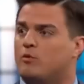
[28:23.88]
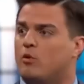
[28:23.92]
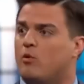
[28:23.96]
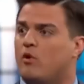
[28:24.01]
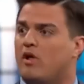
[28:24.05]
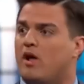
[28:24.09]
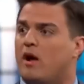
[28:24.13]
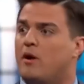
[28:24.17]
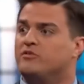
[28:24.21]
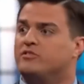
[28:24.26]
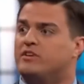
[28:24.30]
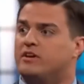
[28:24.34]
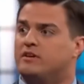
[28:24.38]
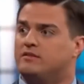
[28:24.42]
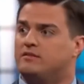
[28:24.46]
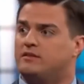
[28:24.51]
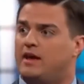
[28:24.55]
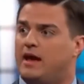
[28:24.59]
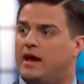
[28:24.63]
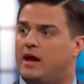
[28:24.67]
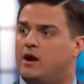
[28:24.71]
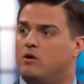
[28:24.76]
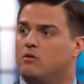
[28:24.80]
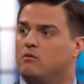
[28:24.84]
while I was out of
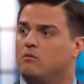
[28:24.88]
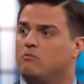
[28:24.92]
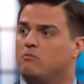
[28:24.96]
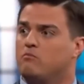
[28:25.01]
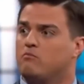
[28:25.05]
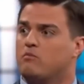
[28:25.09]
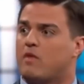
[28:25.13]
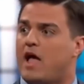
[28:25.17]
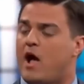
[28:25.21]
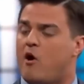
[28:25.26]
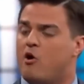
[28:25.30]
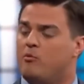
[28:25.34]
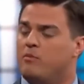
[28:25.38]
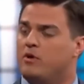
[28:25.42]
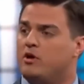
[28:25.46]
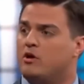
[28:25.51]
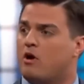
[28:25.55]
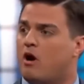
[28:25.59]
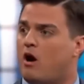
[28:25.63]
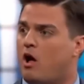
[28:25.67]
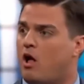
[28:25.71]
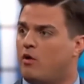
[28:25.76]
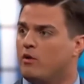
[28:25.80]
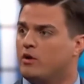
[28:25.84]
town, I would be
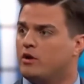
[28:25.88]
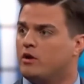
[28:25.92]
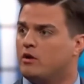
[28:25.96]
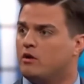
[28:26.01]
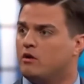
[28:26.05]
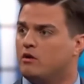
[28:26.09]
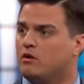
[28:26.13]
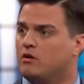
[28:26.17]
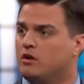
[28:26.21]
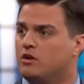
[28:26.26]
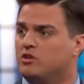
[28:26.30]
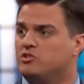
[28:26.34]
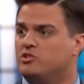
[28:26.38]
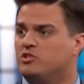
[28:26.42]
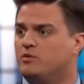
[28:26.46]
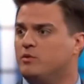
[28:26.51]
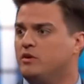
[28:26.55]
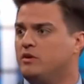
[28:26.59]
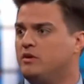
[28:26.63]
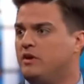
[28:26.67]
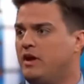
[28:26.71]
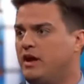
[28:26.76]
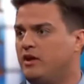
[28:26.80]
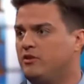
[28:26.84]
calling her and she
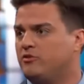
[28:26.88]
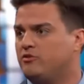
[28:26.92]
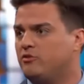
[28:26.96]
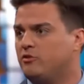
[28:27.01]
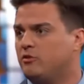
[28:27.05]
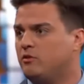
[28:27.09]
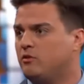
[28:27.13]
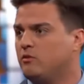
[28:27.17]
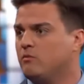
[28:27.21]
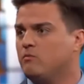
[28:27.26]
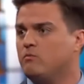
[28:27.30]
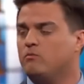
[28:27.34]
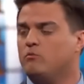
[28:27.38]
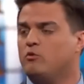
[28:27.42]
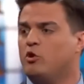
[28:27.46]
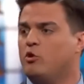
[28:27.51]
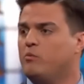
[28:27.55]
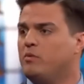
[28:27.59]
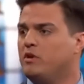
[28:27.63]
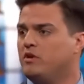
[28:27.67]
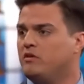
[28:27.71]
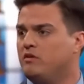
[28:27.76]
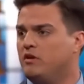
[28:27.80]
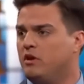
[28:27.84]
wouldn't answer. No
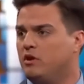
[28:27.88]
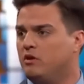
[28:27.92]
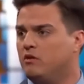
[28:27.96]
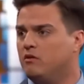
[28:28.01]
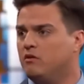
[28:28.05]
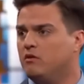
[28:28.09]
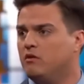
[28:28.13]
big deal.